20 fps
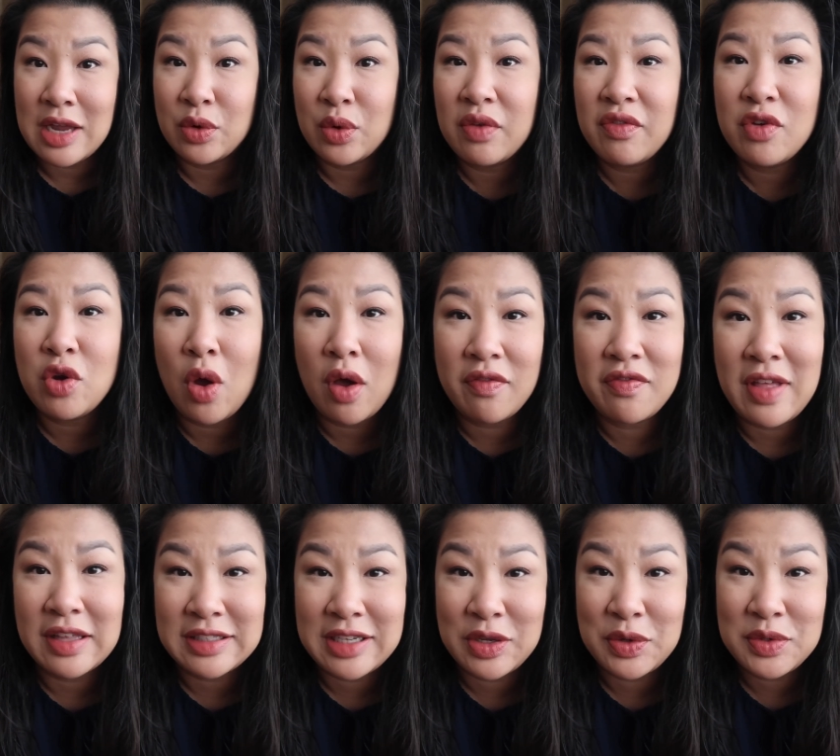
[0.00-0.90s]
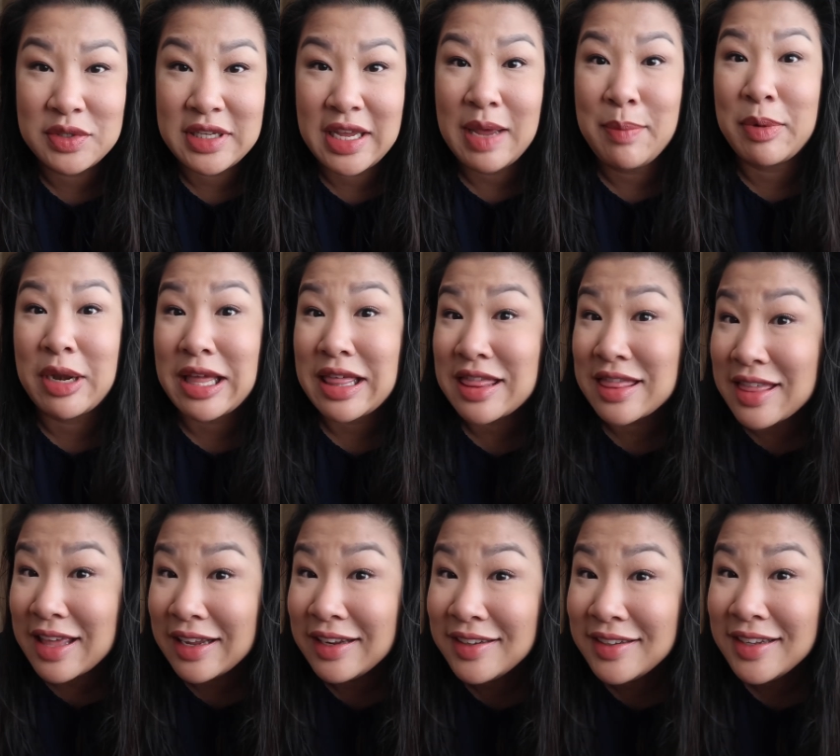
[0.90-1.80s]
I don't even know if that's how you say it, but
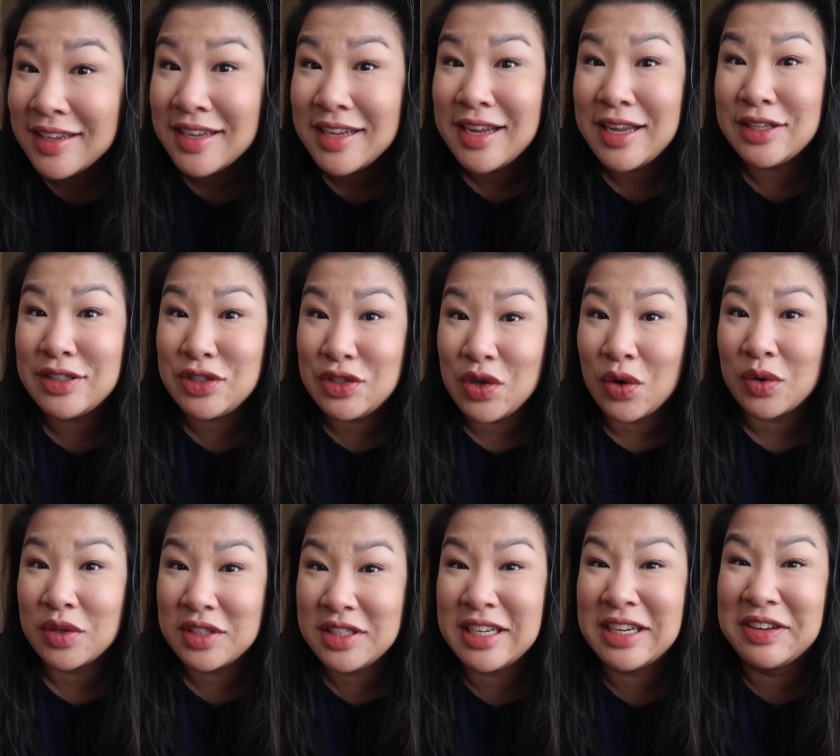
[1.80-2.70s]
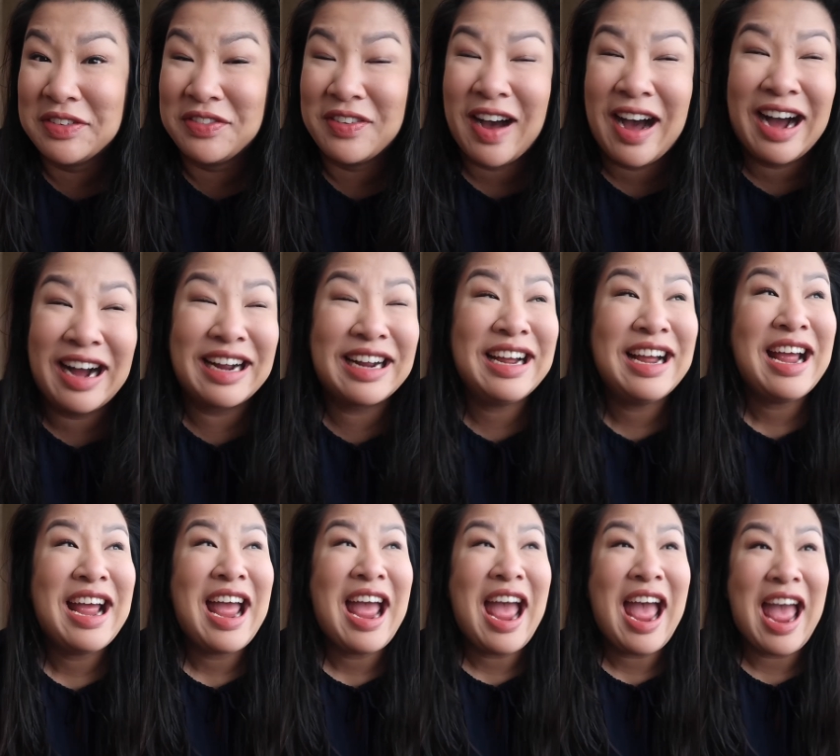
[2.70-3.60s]
I think it's Yongxingfang.